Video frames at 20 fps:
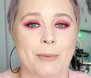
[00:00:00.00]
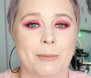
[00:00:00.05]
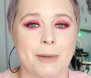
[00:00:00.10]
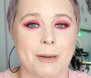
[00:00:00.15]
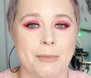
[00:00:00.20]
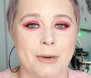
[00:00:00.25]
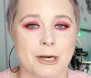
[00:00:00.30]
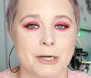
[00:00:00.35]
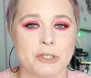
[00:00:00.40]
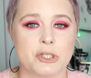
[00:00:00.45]
my
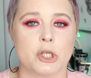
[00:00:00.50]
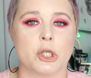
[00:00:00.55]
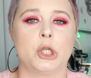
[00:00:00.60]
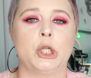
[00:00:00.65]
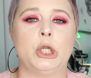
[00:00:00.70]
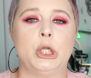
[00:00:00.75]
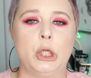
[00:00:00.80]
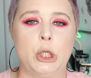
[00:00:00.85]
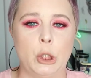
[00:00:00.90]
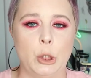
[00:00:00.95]
parcel,
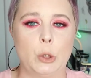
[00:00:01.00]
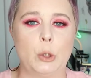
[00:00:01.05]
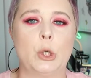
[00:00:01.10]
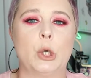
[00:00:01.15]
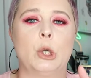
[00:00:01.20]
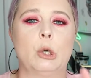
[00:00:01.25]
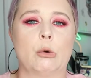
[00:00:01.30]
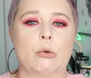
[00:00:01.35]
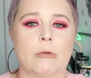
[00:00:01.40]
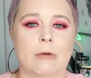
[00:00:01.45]
you
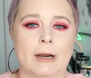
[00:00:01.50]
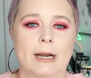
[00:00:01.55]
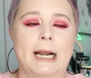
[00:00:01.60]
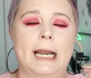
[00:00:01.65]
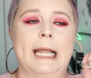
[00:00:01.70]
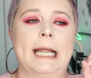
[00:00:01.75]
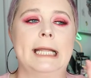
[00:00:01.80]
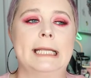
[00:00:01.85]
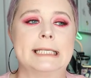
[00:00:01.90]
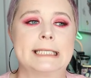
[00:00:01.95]
could
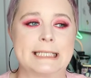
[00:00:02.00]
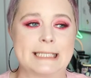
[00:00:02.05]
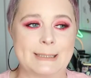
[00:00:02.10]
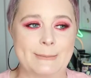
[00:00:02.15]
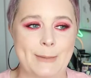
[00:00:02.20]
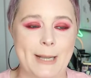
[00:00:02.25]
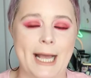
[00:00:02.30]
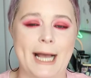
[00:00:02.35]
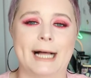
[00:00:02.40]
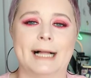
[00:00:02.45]
really
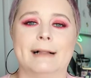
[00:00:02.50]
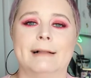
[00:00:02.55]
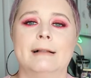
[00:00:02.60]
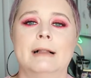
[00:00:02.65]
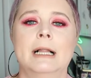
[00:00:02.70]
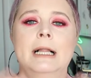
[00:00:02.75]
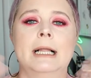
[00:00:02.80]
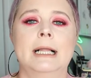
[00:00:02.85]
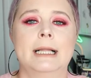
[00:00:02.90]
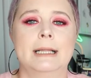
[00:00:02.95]
smell
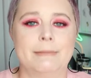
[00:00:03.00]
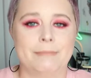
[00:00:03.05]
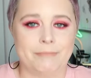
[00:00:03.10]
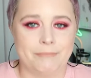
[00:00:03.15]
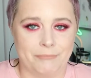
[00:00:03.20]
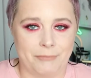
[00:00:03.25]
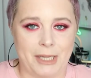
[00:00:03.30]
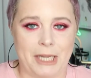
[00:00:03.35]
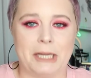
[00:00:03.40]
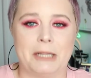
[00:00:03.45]

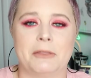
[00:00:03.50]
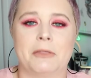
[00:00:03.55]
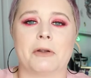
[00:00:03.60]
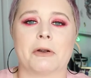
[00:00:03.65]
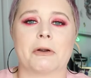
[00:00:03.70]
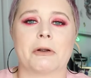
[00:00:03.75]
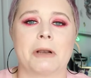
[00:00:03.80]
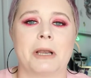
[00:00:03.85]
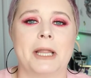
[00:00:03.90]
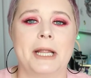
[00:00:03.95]
like
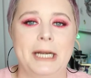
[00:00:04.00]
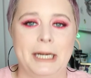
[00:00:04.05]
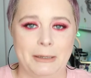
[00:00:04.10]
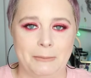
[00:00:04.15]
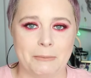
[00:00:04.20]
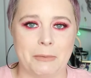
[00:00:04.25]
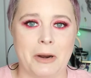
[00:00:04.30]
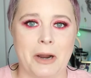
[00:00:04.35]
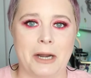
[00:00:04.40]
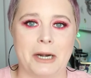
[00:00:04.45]
their
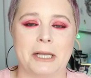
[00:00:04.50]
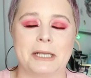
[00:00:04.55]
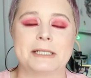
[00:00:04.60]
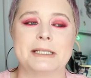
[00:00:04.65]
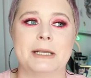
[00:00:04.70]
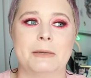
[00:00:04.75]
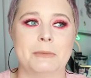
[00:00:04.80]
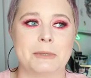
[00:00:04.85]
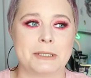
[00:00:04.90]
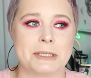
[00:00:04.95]
cleaning products.
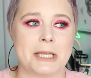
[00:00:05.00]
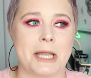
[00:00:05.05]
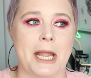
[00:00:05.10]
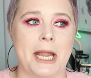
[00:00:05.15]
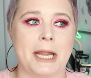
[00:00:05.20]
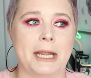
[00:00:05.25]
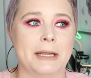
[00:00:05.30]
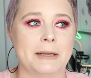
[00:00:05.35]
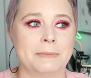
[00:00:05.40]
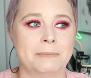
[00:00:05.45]
It was
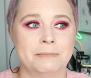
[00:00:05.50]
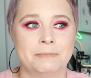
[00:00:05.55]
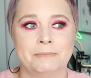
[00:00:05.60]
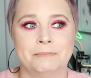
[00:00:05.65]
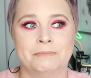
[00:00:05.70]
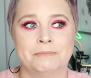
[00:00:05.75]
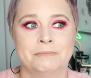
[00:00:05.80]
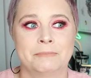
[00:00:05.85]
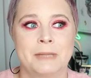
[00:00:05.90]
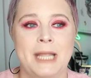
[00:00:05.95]
like
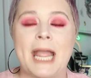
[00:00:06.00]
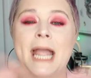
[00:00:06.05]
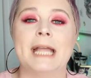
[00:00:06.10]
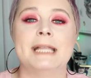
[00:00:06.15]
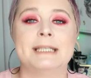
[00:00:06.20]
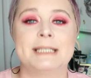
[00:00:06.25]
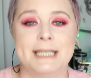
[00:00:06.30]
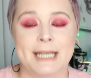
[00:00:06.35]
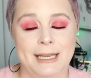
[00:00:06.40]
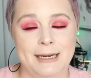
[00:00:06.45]

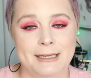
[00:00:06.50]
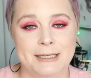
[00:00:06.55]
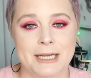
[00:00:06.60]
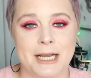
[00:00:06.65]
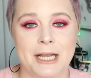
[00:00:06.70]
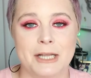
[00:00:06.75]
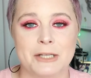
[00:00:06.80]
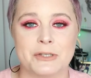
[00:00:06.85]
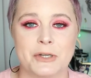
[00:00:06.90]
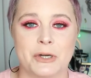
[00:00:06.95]
hand
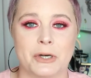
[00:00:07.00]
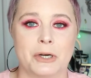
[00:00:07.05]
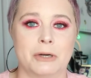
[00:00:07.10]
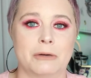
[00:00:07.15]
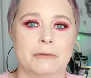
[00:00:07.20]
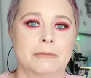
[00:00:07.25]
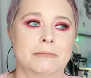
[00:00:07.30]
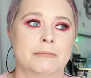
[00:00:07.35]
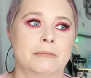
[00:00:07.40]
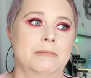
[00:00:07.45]

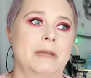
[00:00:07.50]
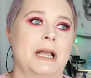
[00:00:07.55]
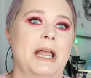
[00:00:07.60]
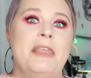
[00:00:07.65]
sanitizer a